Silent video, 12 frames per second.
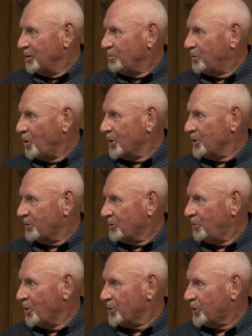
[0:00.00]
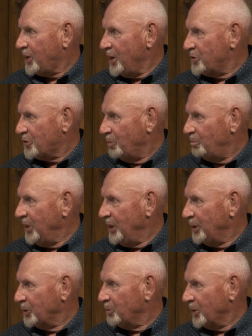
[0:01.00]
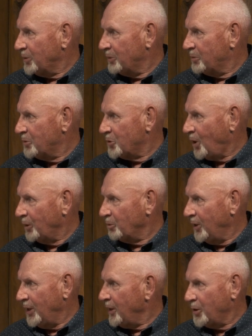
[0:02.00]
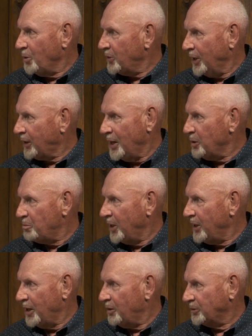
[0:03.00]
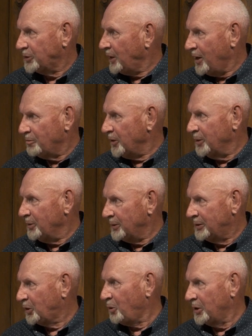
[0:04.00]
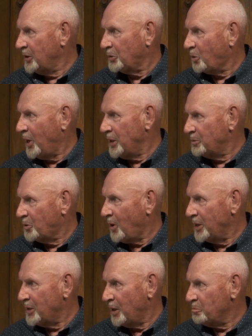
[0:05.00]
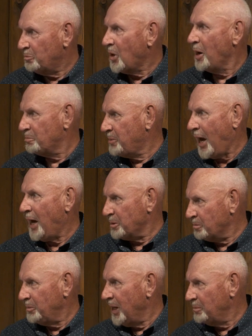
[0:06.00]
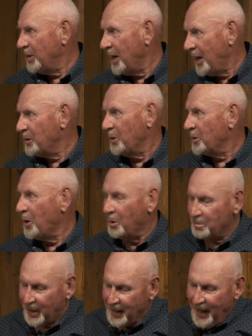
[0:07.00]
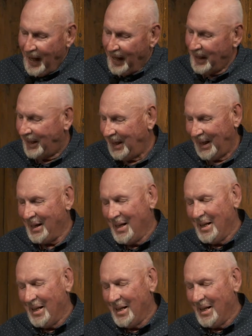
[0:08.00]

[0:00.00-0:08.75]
four, four states of being with John Wade. I don't think anybody else ever put it quite quite. Uh, Brian no. Patton, maybe I don't know, yeah. but